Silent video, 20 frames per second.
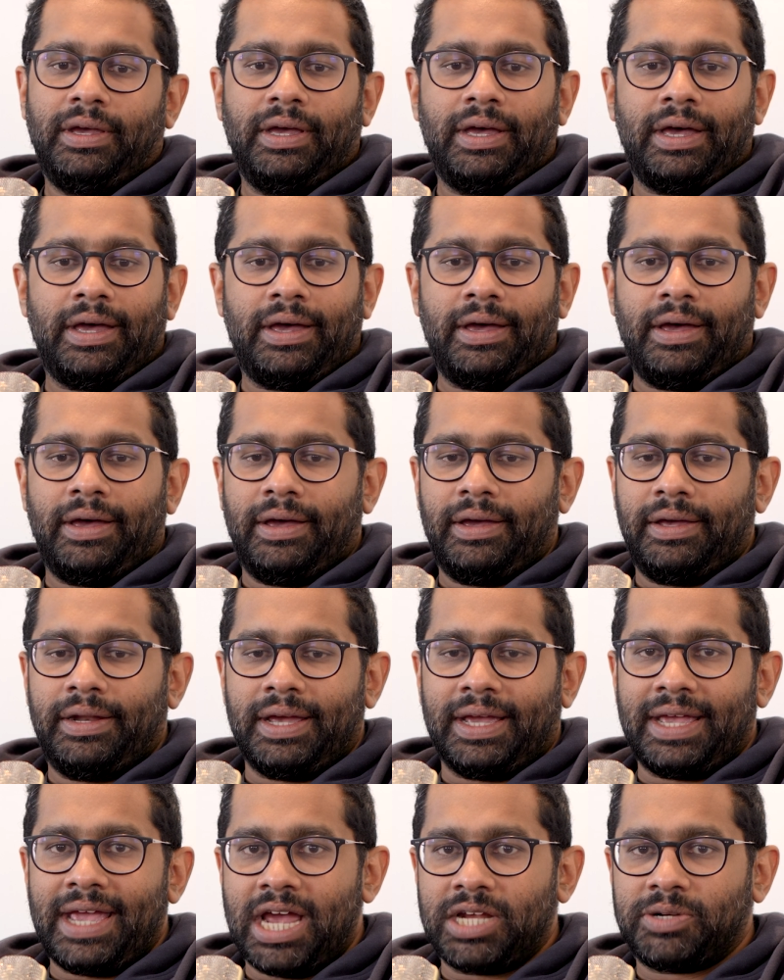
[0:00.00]

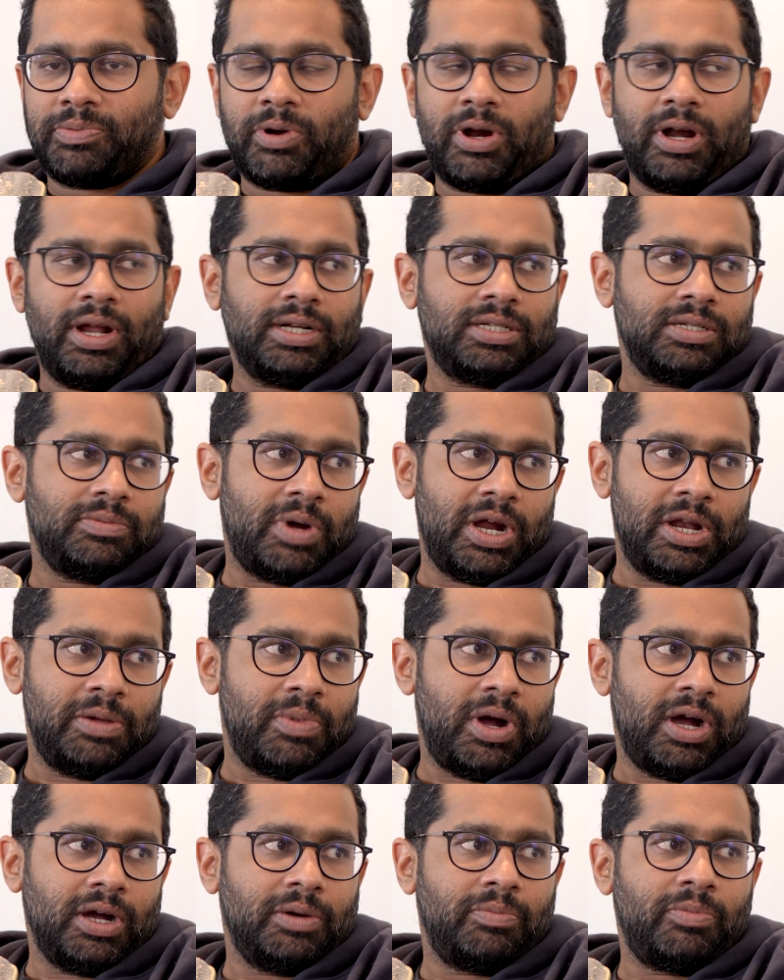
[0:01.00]
a cash product, a money
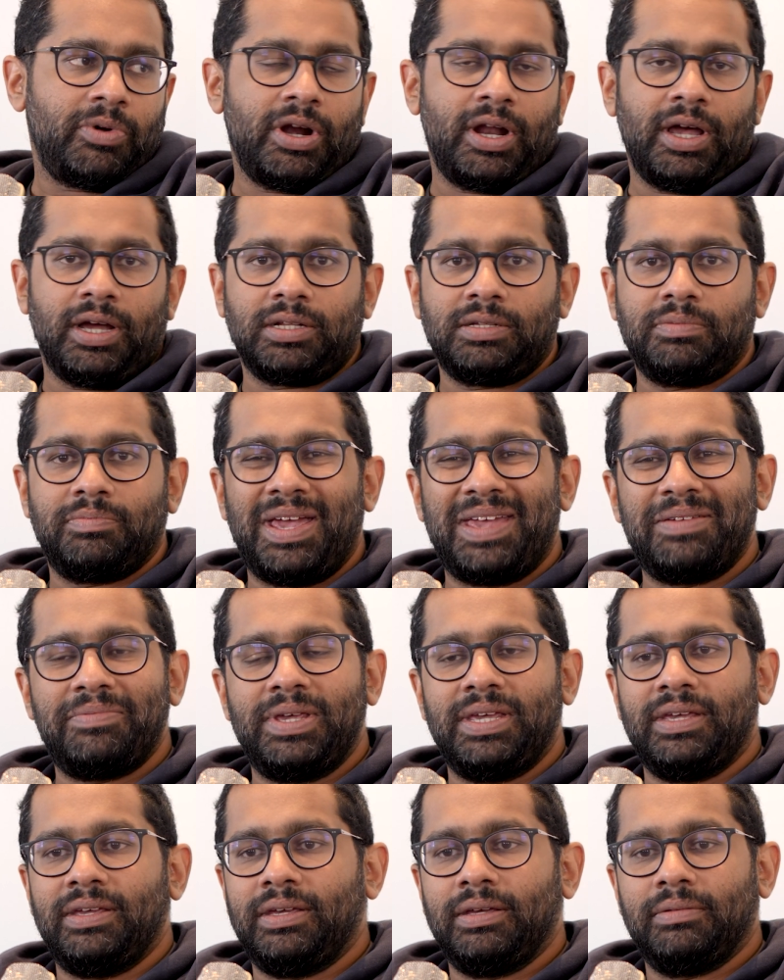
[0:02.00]
market product,
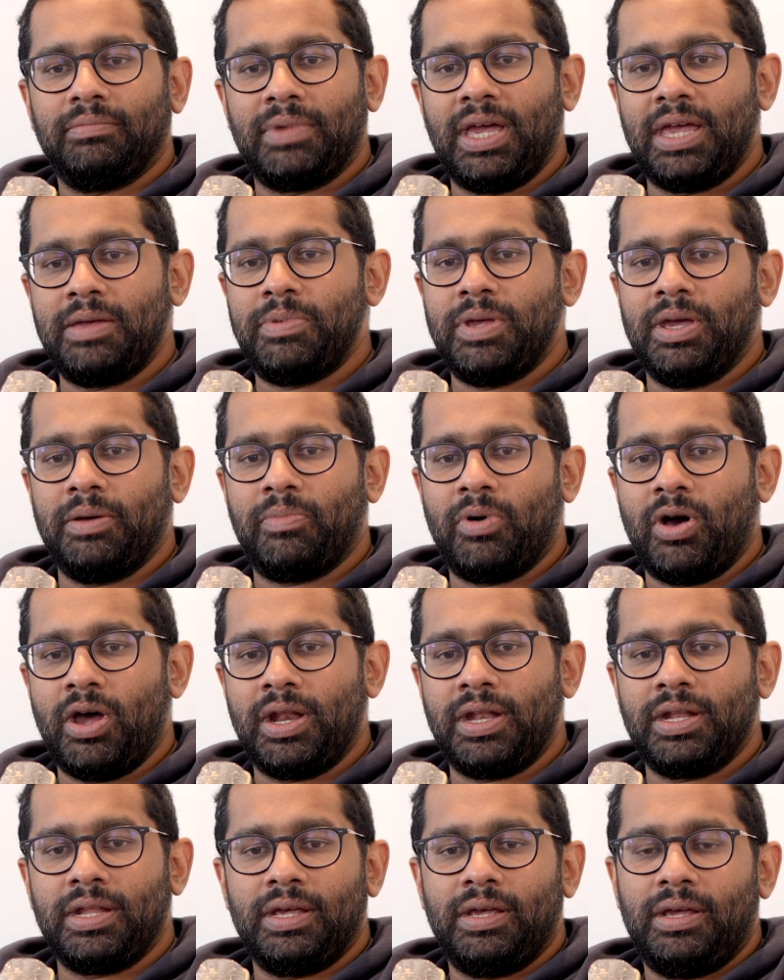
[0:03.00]
maybe a
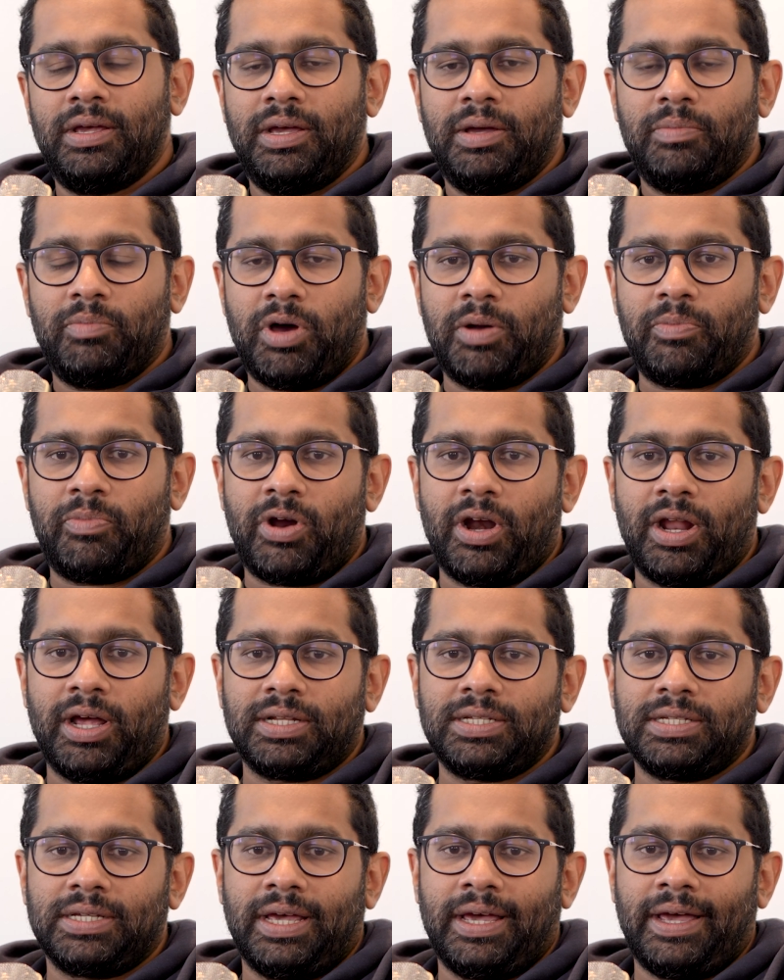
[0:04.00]
bond
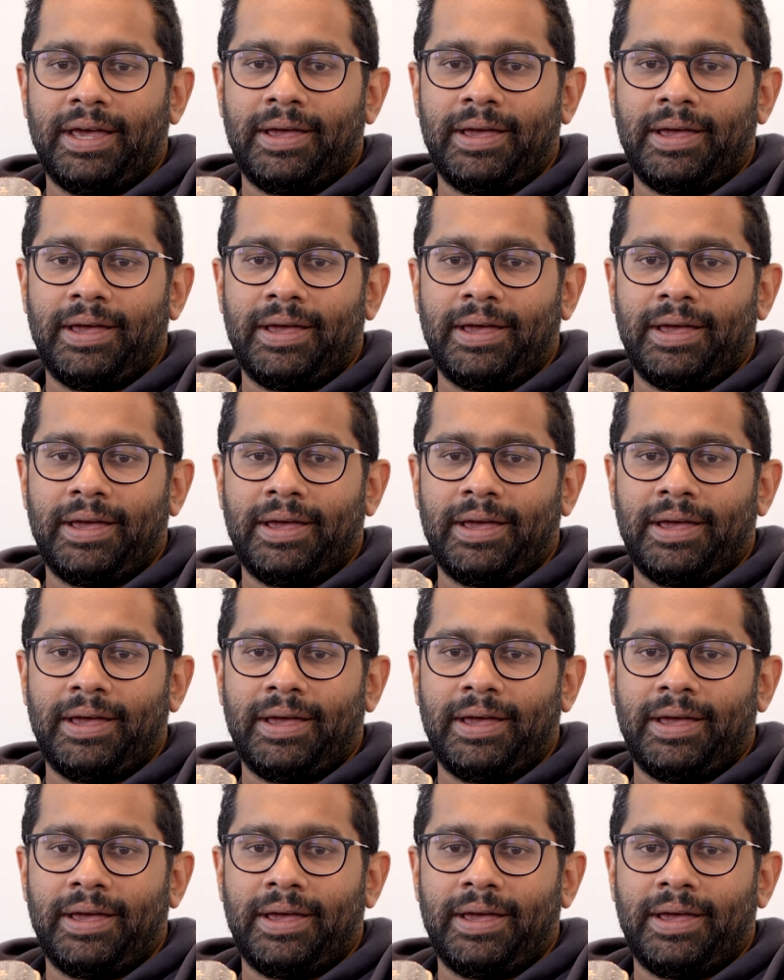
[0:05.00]
product,